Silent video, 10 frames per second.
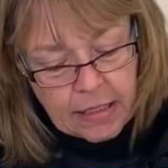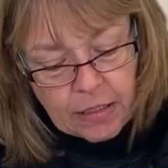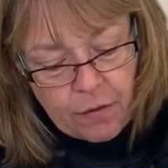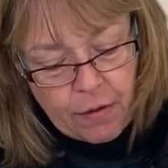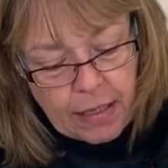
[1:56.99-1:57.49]

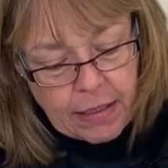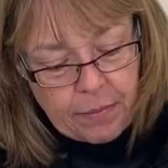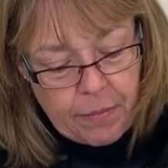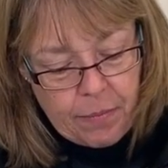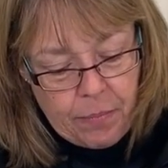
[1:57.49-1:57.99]
So if I
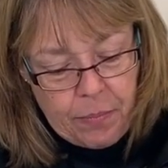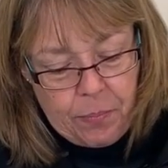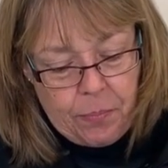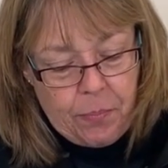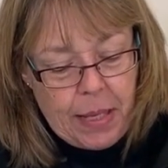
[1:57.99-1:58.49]

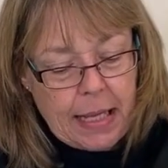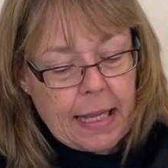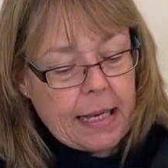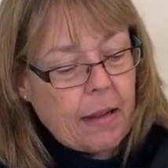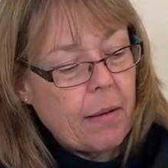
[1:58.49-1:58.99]
pick
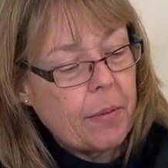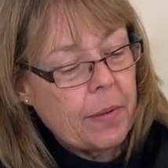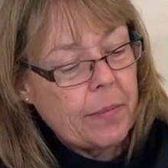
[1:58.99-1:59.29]
that up,